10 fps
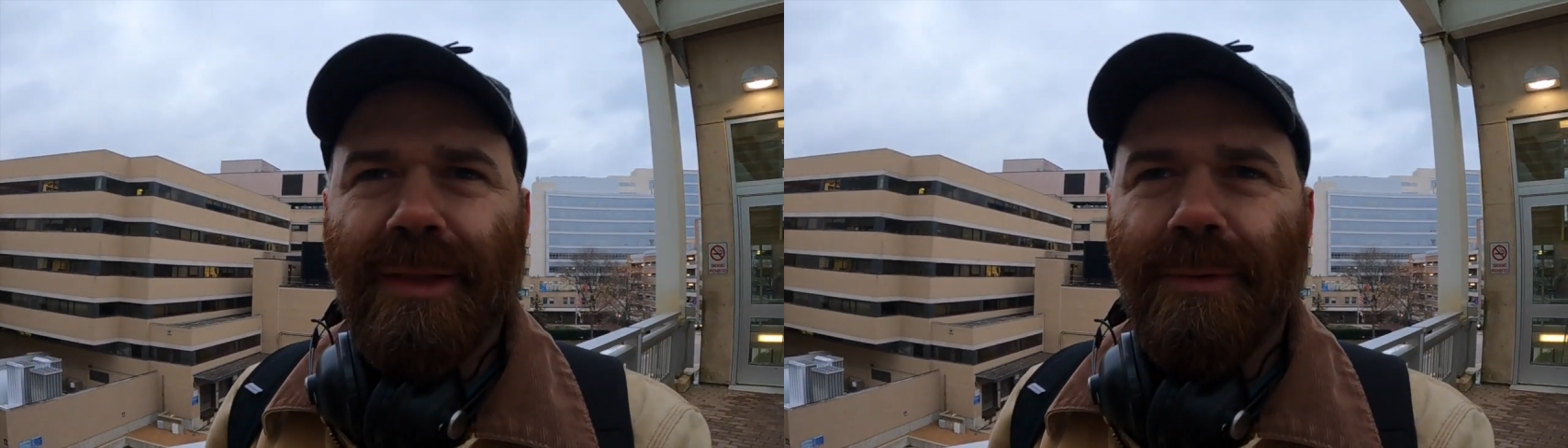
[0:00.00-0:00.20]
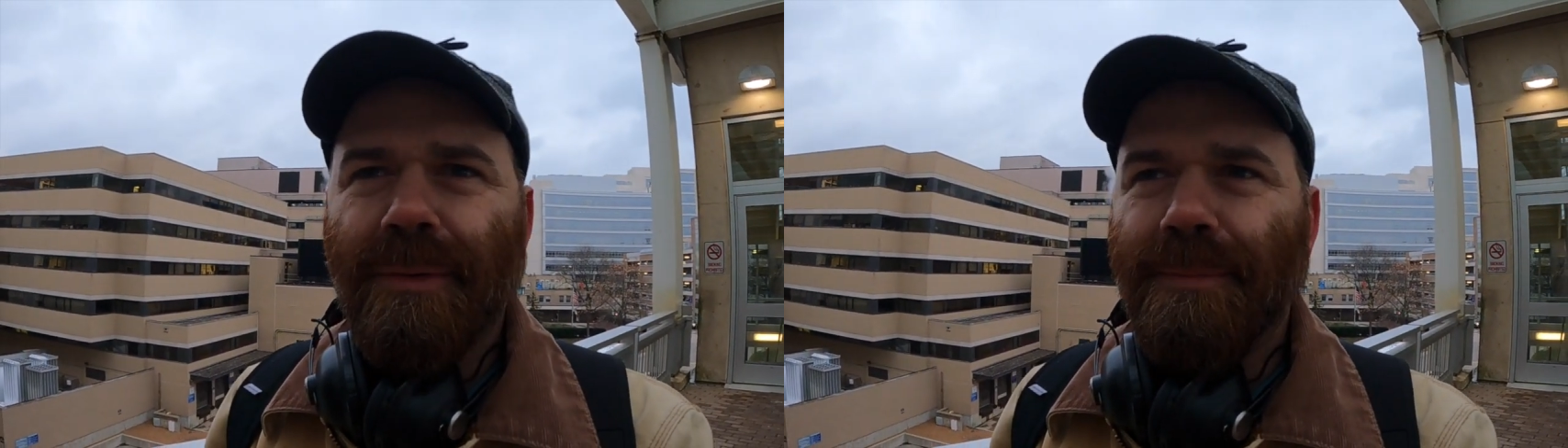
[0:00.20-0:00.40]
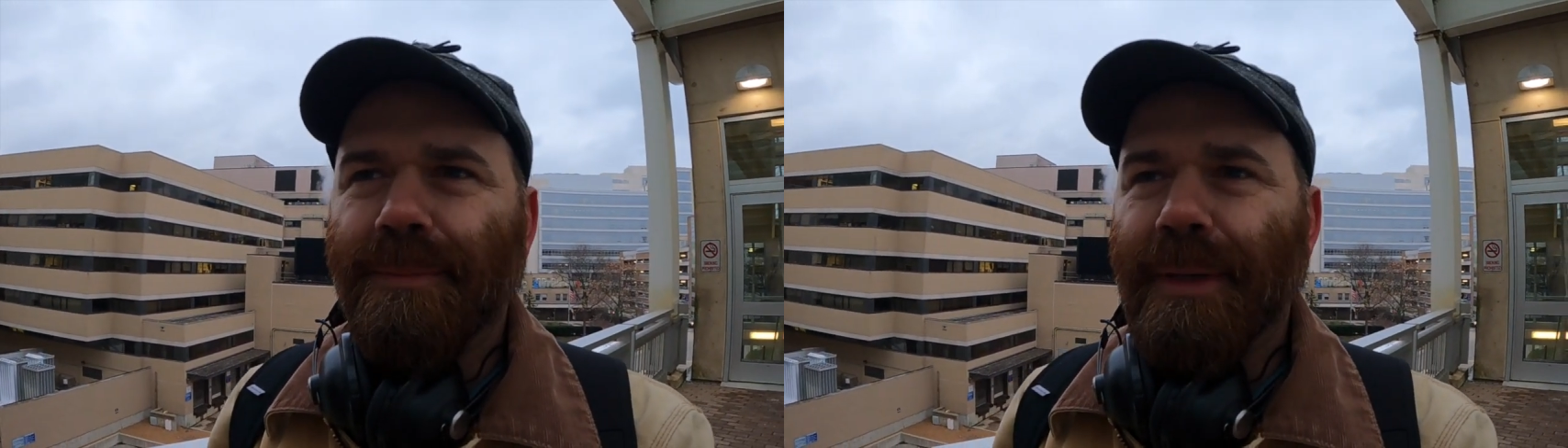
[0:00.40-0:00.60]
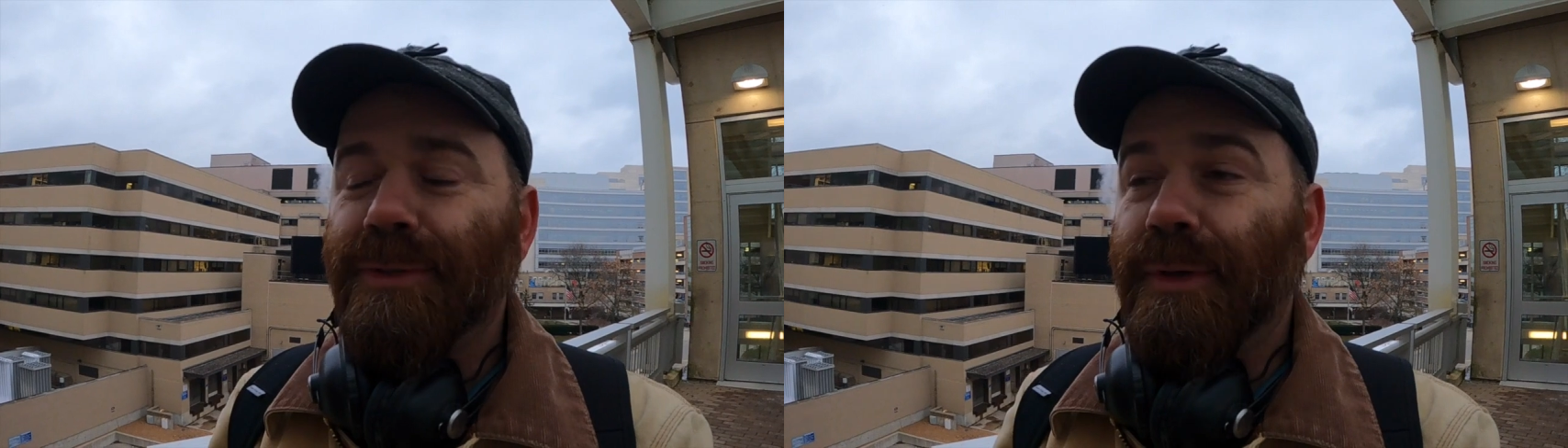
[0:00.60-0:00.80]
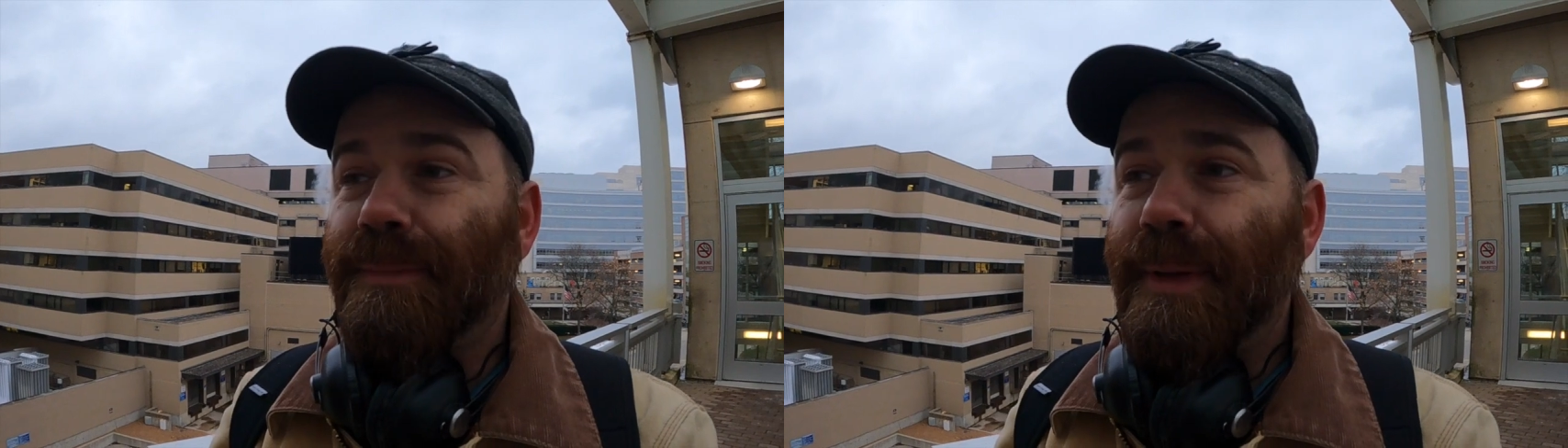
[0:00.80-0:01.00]
They were
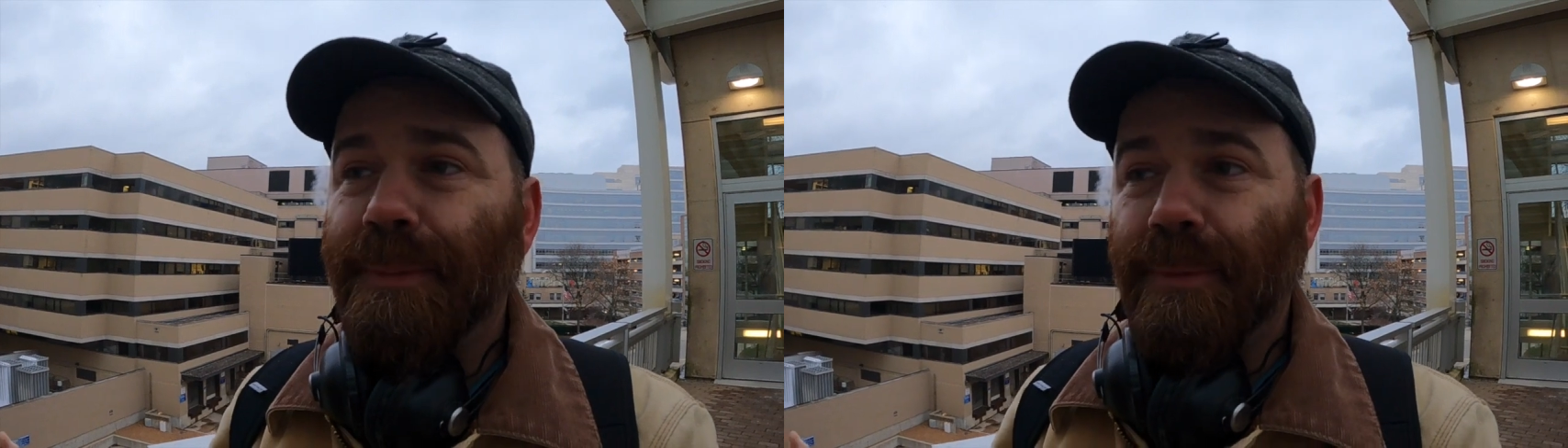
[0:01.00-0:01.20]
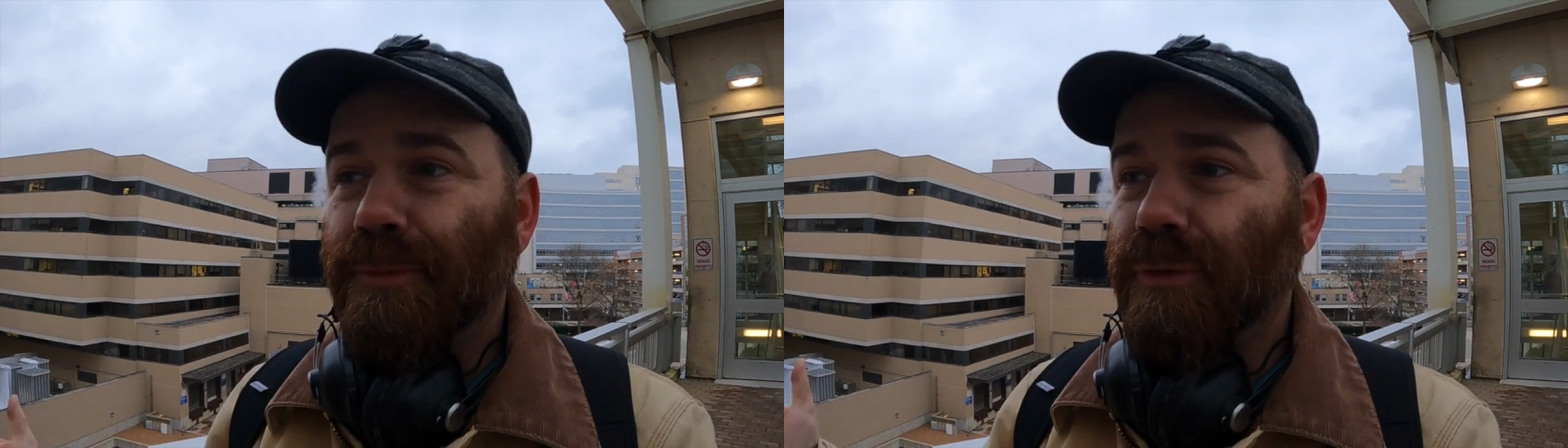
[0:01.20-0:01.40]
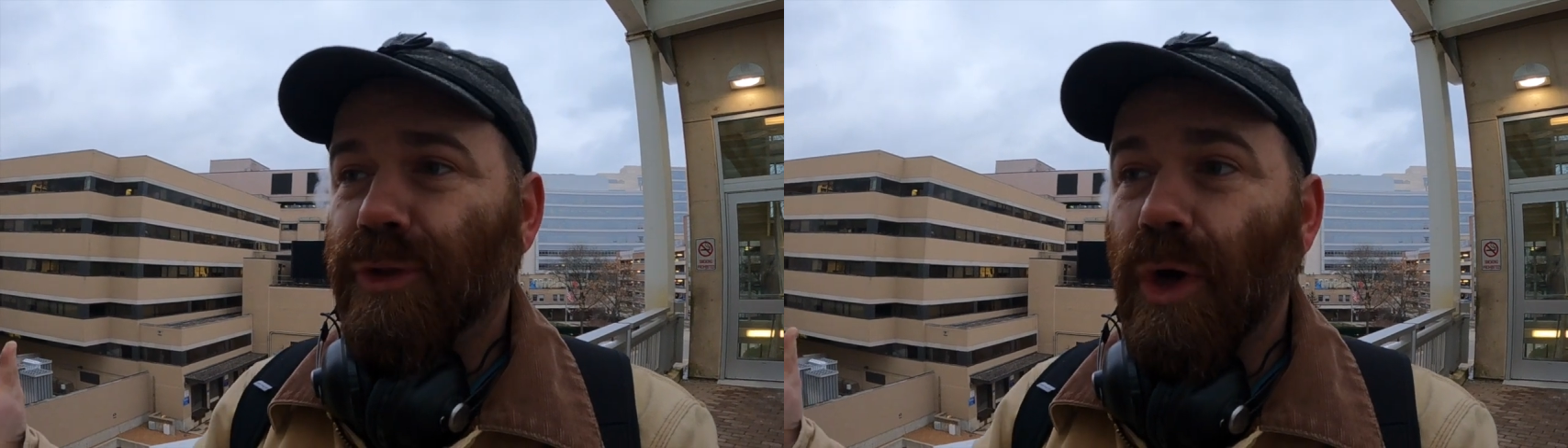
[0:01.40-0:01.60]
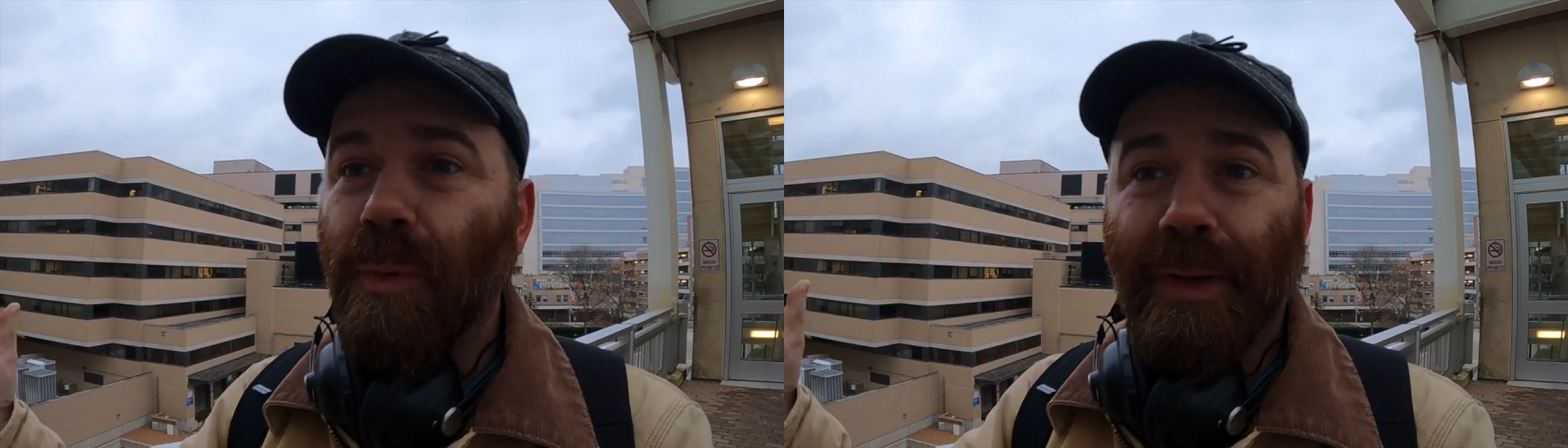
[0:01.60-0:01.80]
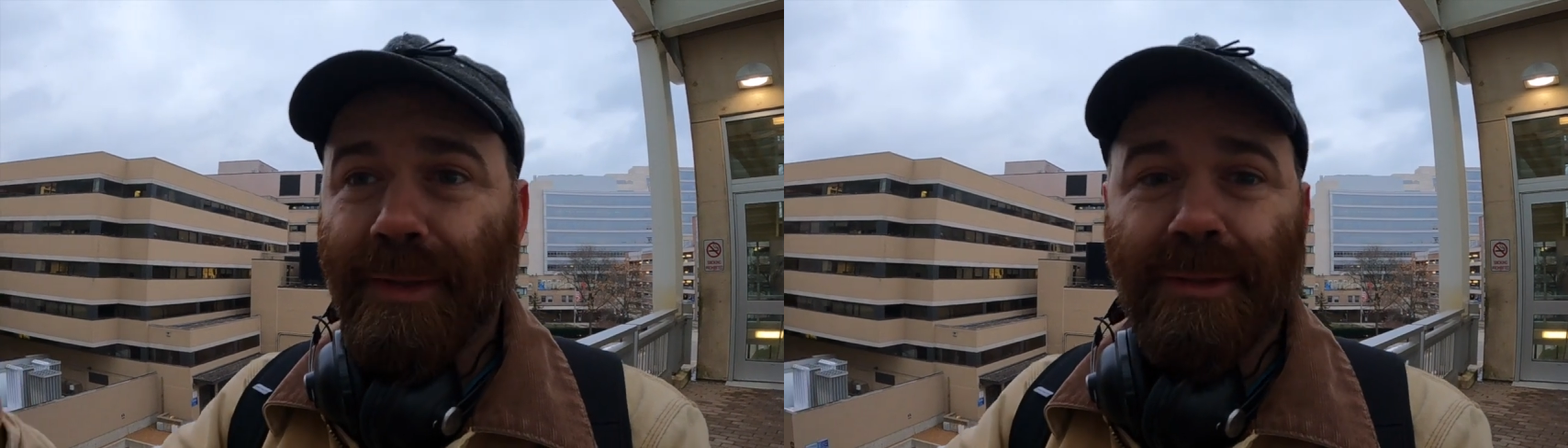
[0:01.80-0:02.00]
picturing people
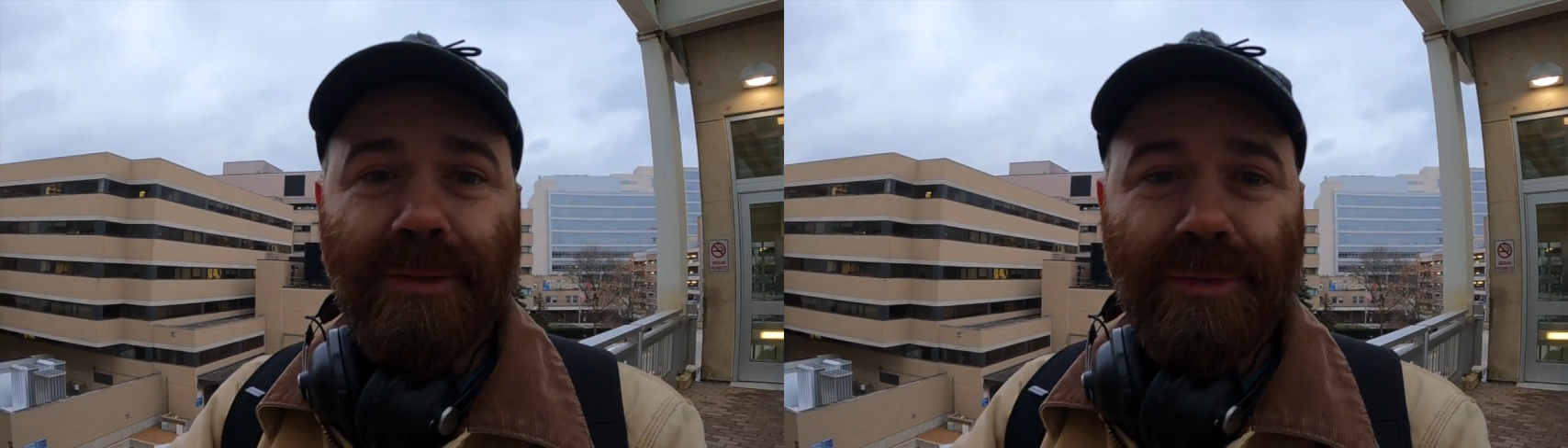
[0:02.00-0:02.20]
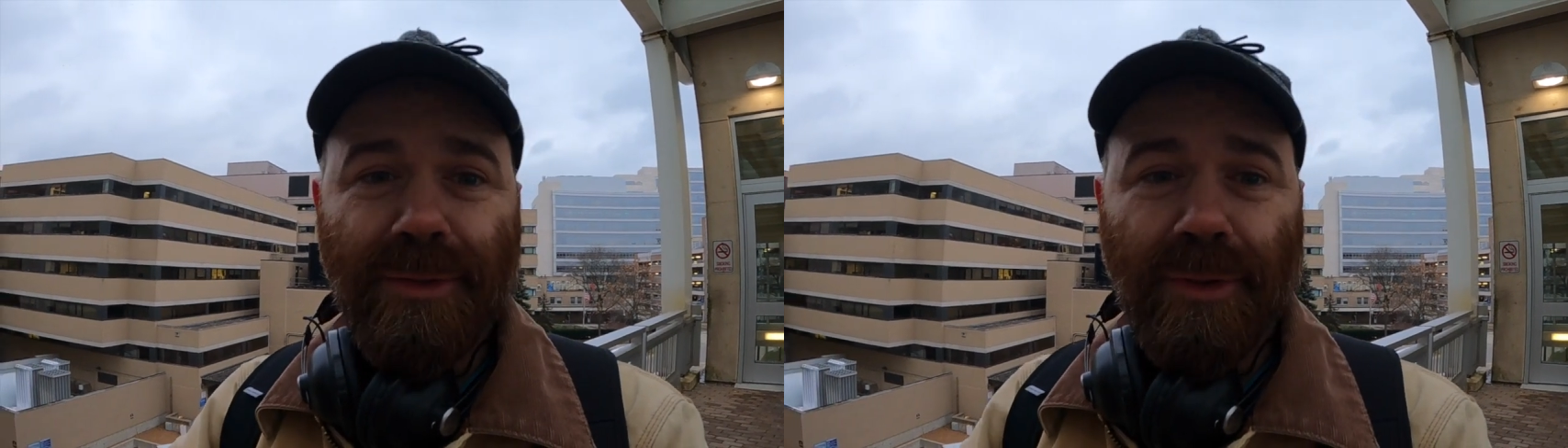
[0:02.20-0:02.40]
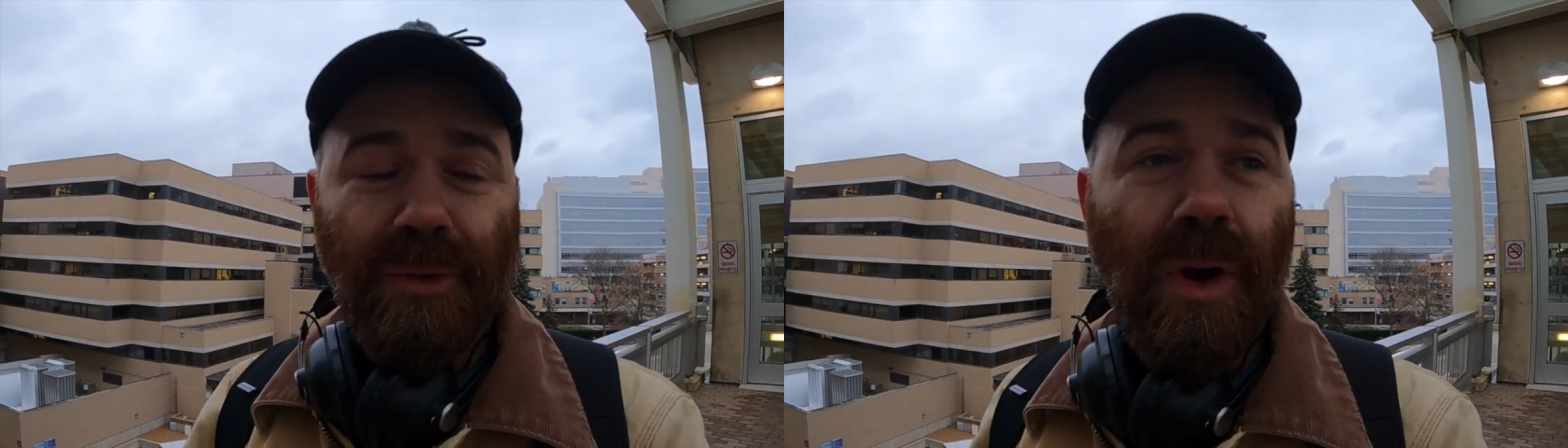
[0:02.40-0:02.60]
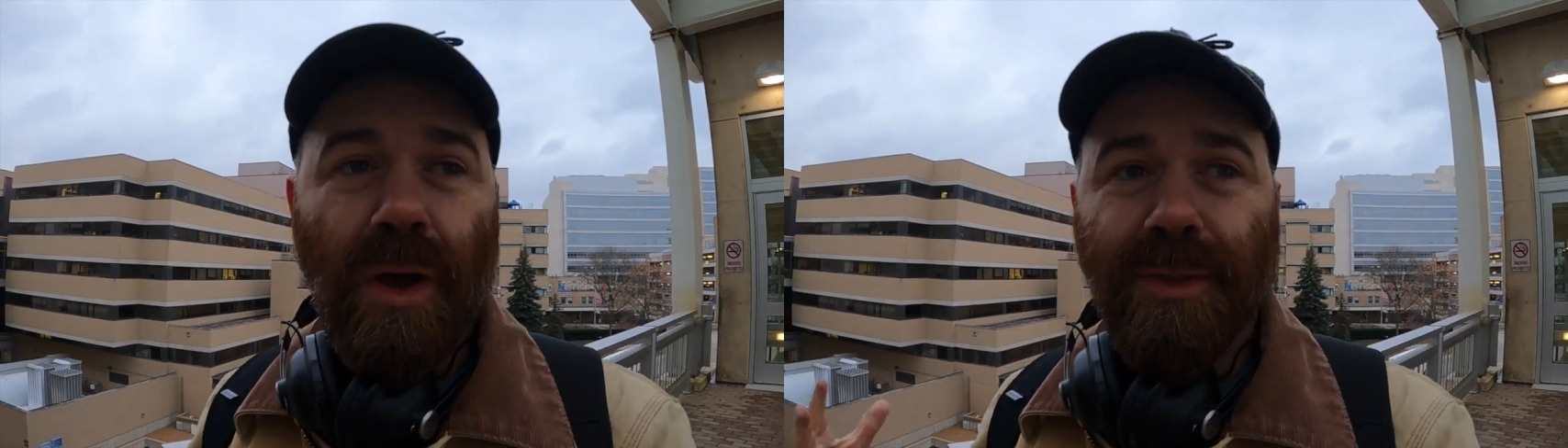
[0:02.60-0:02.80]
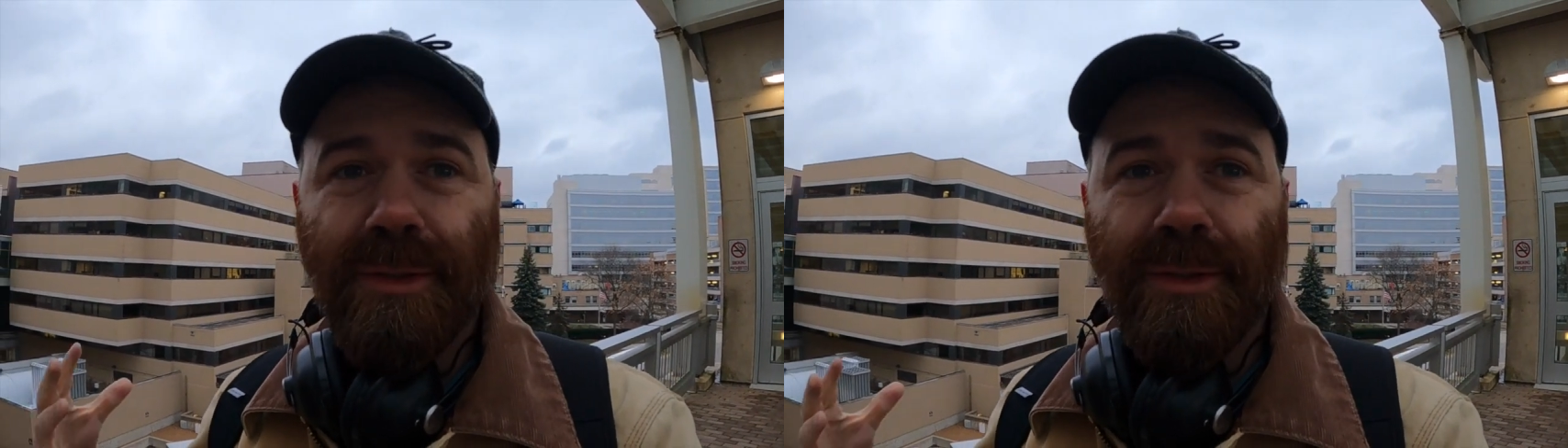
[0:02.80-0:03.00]
going to the
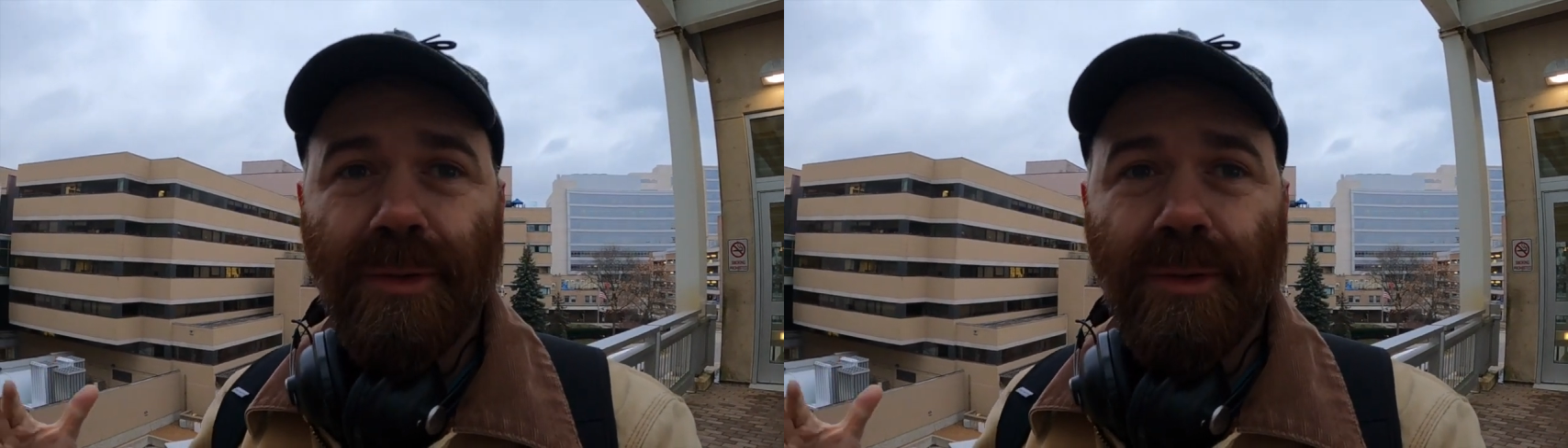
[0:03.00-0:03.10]
cross.